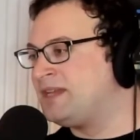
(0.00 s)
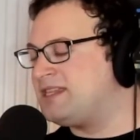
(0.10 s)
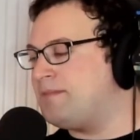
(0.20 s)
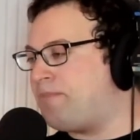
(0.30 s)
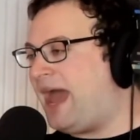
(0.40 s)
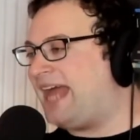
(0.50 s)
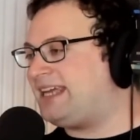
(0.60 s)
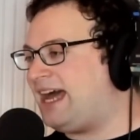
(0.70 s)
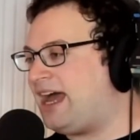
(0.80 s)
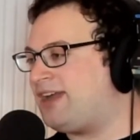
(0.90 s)
the bad
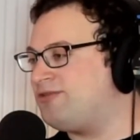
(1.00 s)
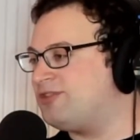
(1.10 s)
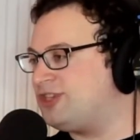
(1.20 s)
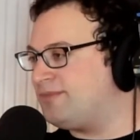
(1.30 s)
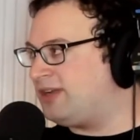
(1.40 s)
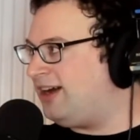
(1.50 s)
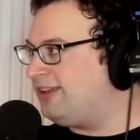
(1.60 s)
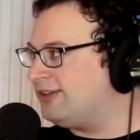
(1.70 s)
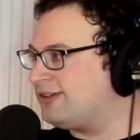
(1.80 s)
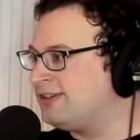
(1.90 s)
guy, who's Jim
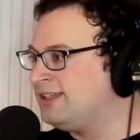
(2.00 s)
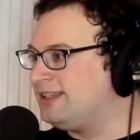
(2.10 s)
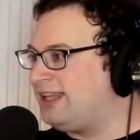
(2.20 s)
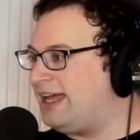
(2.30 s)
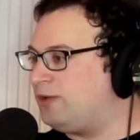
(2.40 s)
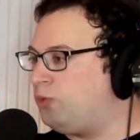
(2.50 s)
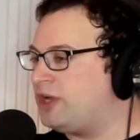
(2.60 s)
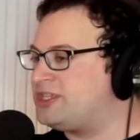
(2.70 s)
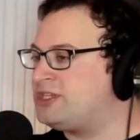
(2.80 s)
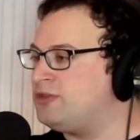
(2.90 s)
Cutler, like
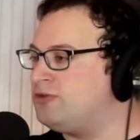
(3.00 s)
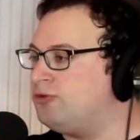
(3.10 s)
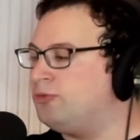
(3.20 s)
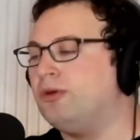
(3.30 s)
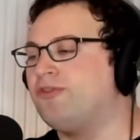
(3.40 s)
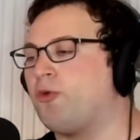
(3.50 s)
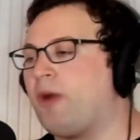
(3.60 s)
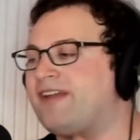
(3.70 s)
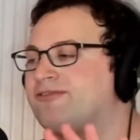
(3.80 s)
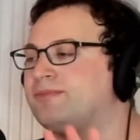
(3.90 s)
wants to move
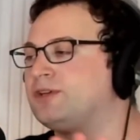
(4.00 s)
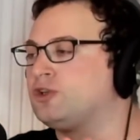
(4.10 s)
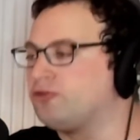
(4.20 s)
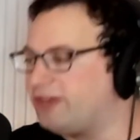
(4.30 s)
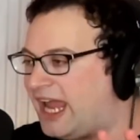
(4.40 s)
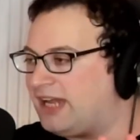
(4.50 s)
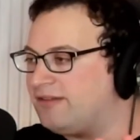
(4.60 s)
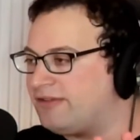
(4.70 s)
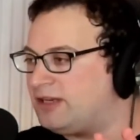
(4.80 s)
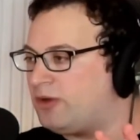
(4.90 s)
away from
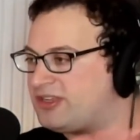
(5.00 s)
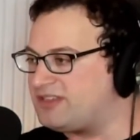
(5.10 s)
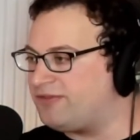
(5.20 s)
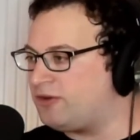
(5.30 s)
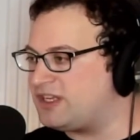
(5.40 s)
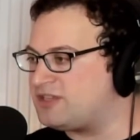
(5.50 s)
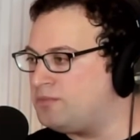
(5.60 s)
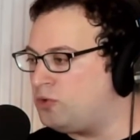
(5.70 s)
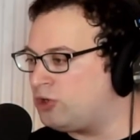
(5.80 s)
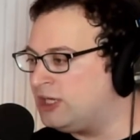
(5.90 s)
creative and he wants to focus
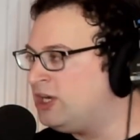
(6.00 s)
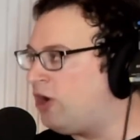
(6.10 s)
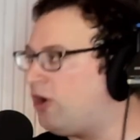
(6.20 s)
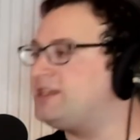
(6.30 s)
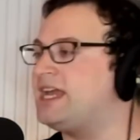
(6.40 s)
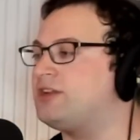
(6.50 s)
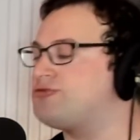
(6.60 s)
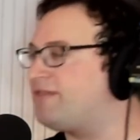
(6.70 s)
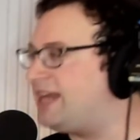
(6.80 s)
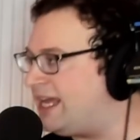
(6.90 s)
more on
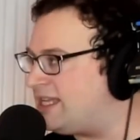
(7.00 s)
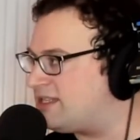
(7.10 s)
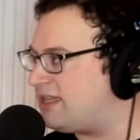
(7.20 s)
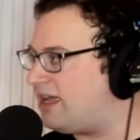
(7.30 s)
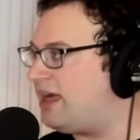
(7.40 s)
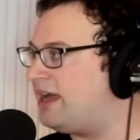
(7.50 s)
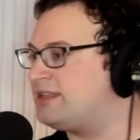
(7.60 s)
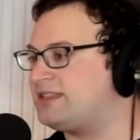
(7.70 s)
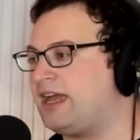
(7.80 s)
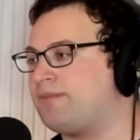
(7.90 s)
data-driven
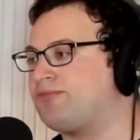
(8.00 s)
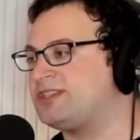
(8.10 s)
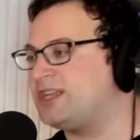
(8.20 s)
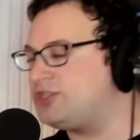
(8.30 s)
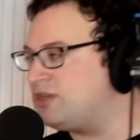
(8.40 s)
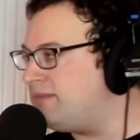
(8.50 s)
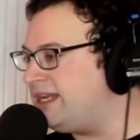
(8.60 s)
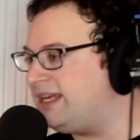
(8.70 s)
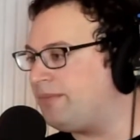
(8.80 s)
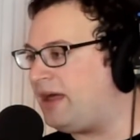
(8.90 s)
insights and precision
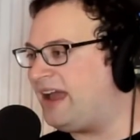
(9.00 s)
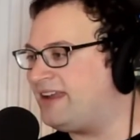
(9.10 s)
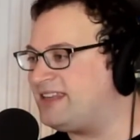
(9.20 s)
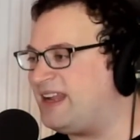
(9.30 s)
media buys.